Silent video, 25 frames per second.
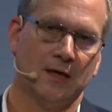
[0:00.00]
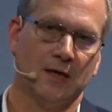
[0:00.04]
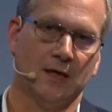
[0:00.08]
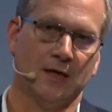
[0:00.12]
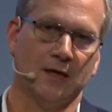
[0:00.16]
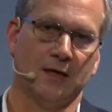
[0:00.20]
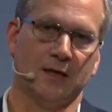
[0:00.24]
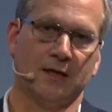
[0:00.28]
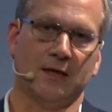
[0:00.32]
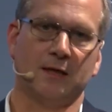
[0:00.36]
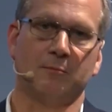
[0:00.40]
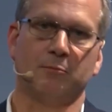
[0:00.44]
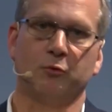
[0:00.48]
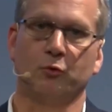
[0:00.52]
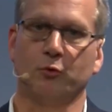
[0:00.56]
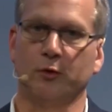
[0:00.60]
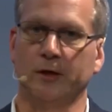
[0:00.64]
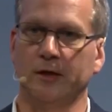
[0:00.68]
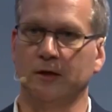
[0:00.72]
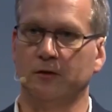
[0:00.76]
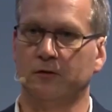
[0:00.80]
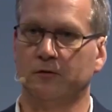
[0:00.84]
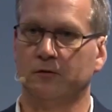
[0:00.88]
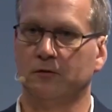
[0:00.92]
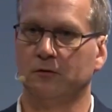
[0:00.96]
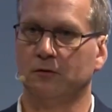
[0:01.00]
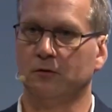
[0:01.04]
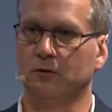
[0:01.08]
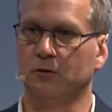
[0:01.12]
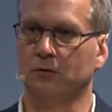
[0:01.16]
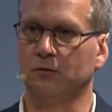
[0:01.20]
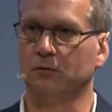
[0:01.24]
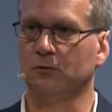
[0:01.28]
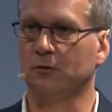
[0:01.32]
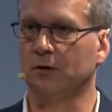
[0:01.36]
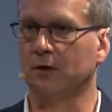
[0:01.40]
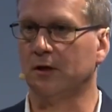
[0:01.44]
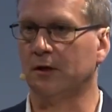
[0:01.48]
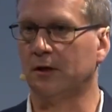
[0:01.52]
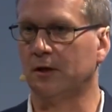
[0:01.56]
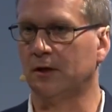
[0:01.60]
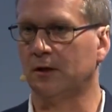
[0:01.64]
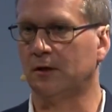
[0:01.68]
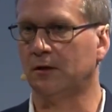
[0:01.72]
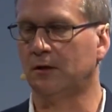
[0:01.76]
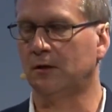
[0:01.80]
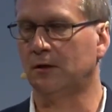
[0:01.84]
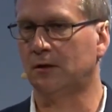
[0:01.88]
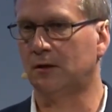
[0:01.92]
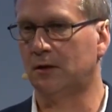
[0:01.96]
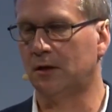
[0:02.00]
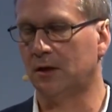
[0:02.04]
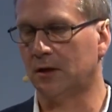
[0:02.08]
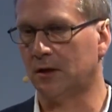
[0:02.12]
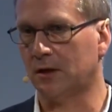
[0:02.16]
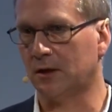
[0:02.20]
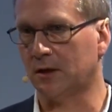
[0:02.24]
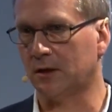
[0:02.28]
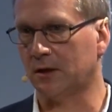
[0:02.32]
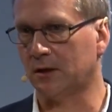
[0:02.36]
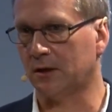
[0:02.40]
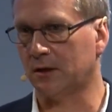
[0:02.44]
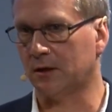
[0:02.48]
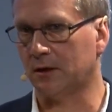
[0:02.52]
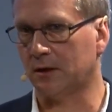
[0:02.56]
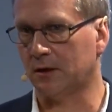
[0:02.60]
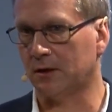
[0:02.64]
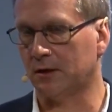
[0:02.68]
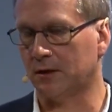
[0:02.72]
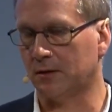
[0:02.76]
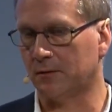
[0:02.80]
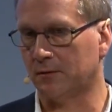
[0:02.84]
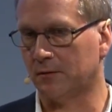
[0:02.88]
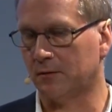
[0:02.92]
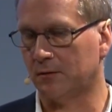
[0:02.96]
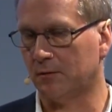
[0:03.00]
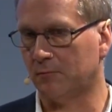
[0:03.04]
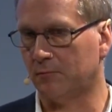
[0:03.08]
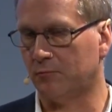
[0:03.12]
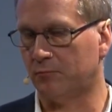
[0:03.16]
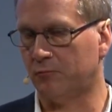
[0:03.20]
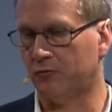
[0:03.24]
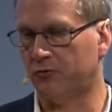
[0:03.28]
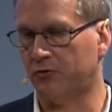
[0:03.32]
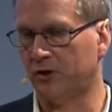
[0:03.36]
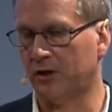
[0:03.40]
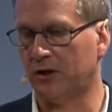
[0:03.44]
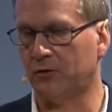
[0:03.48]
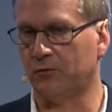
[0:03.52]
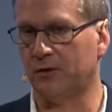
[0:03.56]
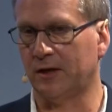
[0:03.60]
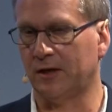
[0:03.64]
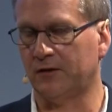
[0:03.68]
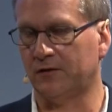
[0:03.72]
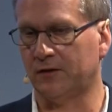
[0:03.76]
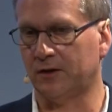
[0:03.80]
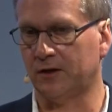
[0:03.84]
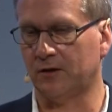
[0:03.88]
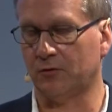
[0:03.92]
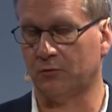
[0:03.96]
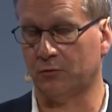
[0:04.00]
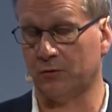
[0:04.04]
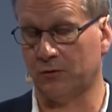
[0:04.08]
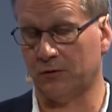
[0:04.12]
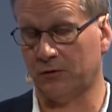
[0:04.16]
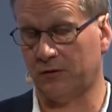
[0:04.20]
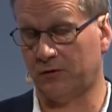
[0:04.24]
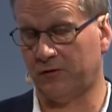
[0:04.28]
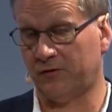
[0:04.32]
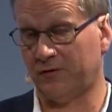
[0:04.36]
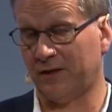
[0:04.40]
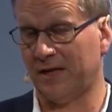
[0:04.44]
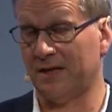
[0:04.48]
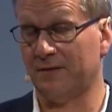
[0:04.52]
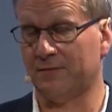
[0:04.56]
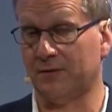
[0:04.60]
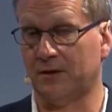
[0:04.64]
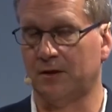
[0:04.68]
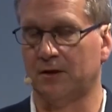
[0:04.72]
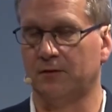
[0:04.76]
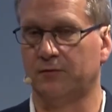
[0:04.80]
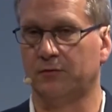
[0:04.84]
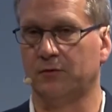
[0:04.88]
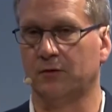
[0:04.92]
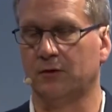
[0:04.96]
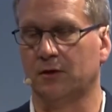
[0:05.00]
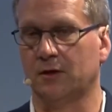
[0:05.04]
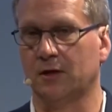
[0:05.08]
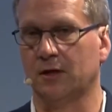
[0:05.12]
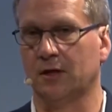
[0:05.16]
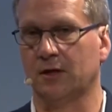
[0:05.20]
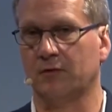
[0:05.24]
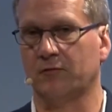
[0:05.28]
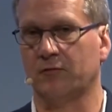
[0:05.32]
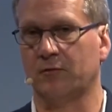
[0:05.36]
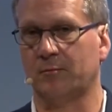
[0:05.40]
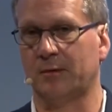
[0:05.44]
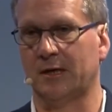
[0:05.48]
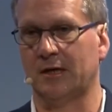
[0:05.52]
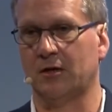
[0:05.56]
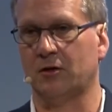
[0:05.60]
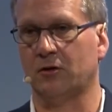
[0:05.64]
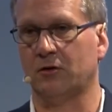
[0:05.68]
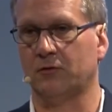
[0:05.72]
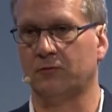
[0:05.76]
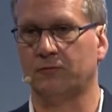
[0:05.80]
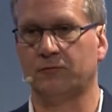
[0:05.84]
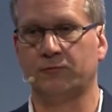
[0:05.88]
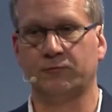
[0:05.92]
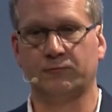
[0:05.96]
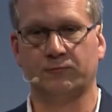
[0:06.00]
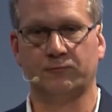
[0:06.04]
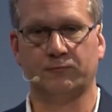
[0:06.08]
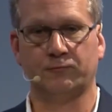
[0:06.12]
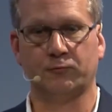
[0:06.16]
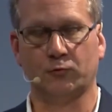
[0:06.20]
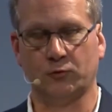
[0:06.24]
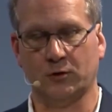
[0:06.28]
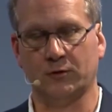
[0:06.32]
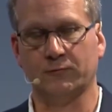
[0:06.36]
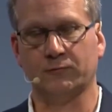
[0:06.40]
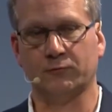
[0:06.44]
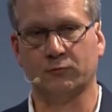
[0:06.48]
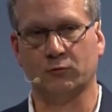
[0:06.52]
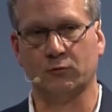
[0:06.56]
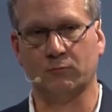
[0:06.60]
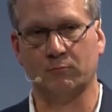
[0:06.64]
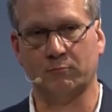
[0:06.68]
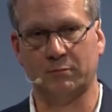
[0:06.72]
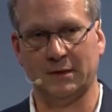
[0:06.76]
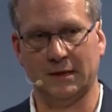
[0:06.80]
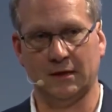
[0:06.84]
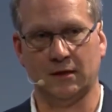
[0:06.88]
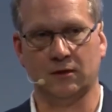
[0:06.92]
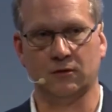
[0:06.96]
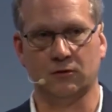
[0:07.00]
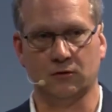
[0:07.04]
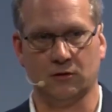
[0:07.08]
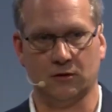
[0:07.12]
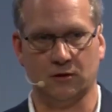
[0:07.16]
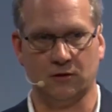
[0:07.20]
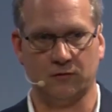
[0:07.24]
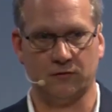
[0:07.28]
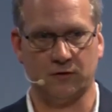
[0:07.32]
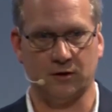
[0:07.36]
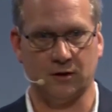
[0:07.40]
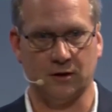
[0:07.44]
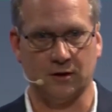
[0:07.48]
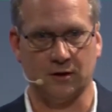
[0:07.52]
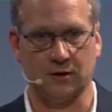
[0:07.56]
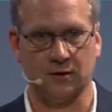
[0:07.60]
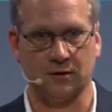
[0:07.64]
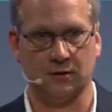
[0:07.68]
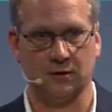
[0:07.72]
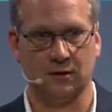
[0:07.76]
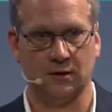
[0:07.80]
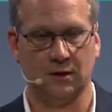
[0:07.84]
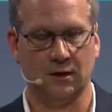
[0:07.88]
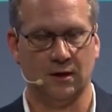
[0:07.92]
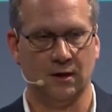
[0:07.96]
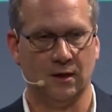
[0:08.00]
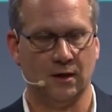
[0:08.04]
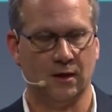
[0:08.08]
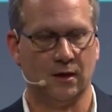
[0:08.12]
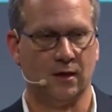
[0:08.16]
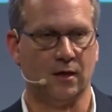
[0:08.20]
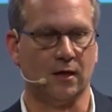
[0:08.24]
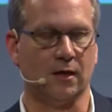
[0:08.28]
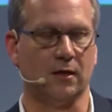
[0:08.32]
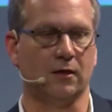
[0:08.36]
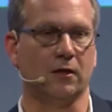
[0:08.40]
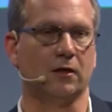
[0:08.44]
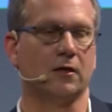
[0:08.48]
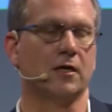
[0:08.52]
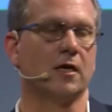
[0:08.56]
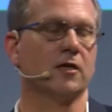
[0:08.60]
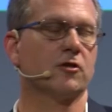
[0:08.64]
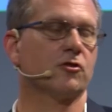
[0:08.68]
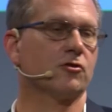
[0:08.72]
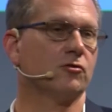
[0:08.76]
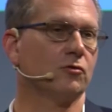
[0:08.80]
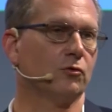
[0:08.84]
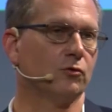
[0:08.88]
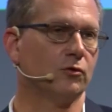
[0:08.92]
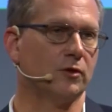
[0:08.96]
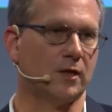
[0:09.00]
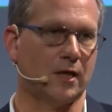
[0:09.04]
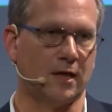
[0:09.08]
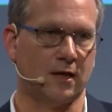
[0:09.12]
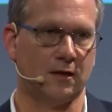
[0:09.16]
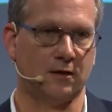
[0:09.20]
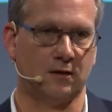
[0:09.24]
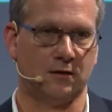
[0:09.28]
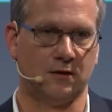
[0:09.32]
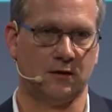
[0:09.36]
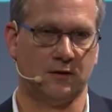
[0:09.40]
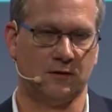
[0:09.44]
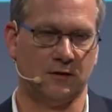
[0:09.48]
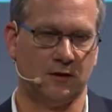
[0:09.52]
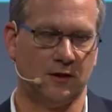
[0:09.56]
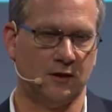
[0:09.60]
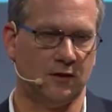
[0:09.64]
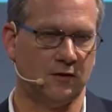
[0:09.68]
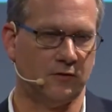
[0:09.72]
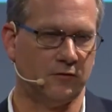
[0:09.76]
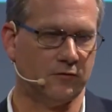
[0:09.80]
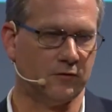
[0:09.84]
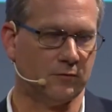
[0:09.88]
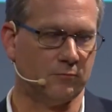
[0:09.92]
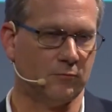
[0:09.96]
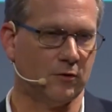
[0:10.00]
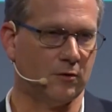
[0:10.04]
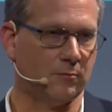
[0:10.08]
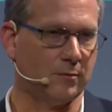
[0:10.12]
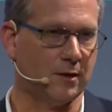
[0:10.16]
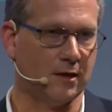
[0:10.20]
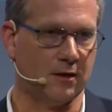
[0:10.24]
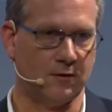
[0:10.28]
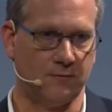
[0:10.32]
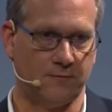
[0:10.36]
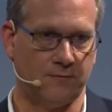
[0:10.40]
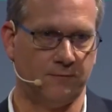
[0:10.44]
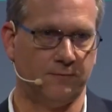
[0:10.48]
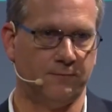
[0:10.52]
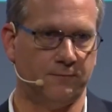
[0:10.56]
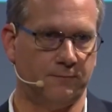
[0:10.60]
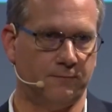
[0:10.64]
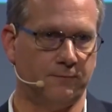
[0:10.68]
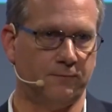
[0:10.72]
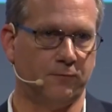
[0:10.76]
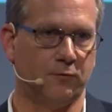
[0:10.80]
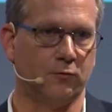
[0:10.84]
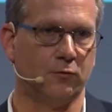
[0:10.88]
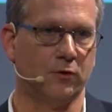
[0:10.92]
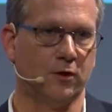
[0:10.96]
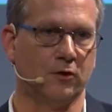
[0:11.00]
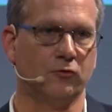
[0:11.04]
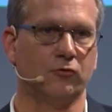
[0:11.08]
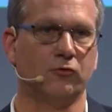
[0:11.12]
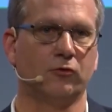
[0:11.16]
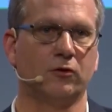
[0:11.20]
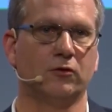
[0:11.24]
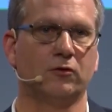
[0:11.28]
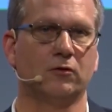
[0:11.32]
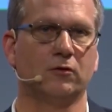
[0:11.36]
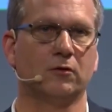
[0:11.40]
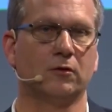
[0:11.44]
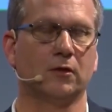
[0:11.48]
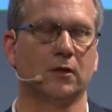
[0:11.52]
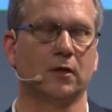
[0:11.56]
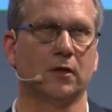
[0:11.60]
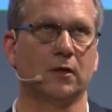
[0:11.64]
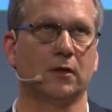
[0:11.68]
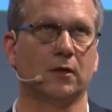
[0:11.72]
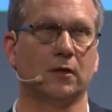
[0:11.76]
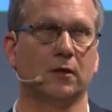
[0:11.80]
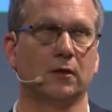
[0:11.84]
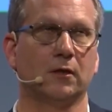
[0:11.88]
And at that point, you are then uh, generating, or saving, if you like, of about $44 billion a year. And our national debt, I think, is somewhere about four hundred uh,